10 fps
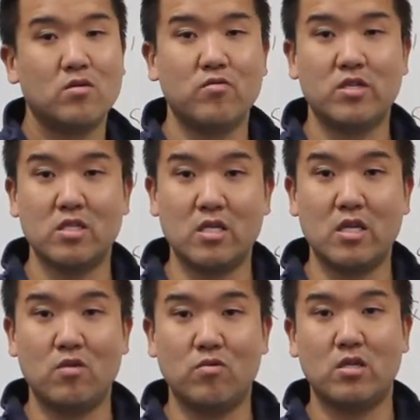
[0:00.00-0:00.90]
which is
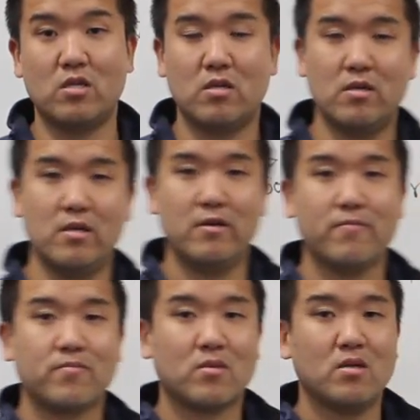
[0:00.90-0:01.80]
81.
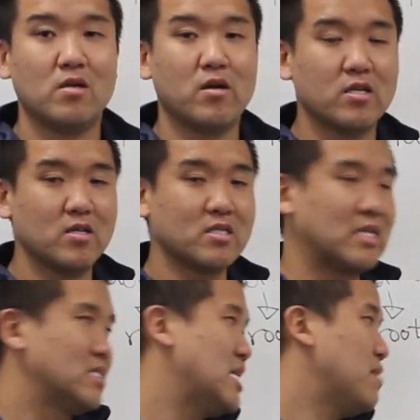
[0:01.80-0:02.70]
Alright, so that's
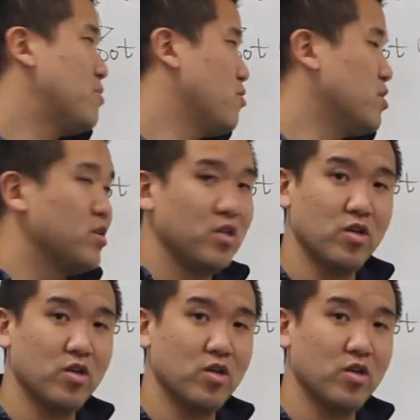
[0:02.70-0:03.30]
the example we're going to